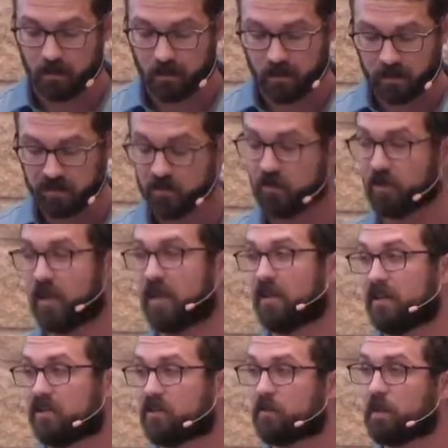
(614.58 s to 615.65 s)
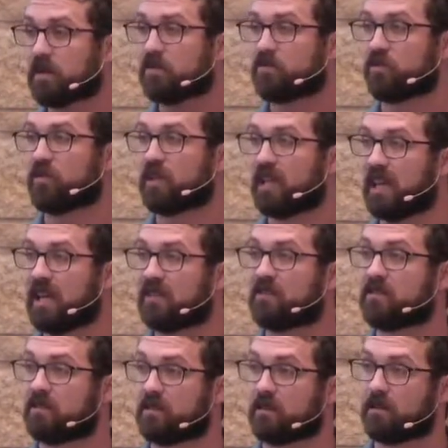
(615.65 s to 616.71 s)
it's creating a spiritual
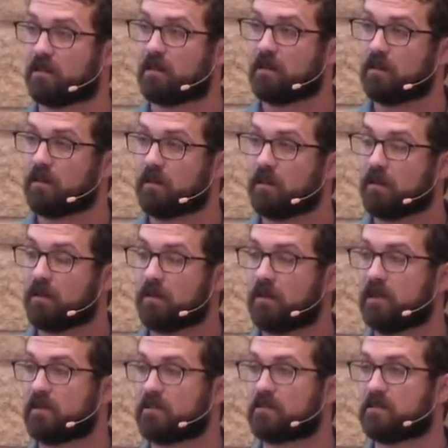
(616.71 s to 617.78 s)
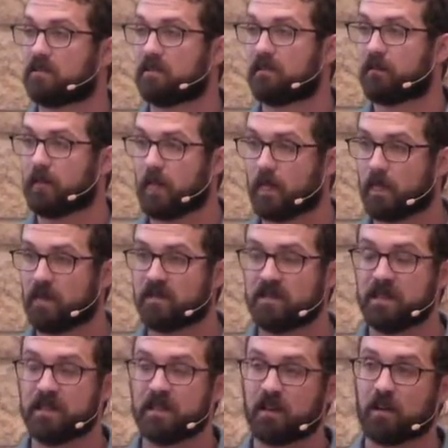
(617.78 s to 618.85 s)
cancer that's, that's
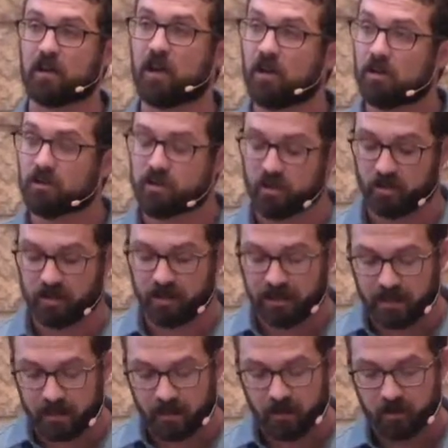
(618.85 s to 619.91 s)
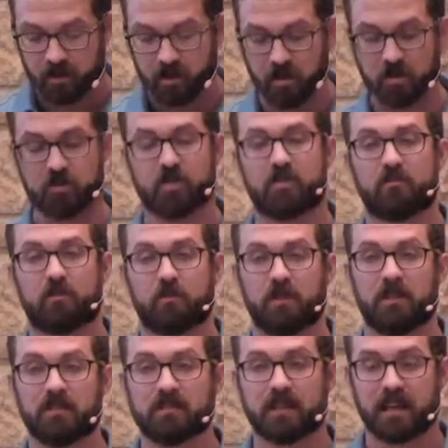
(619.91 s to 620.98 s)
eating our culture and eating our churches from the
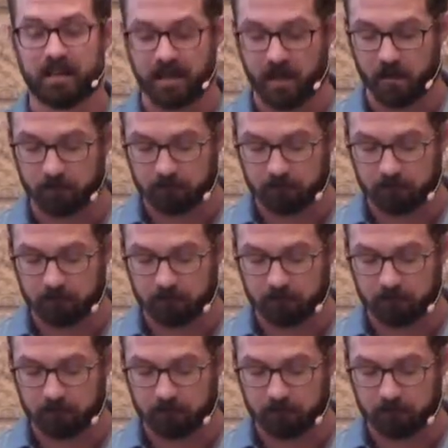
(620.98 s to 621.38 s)
inside out.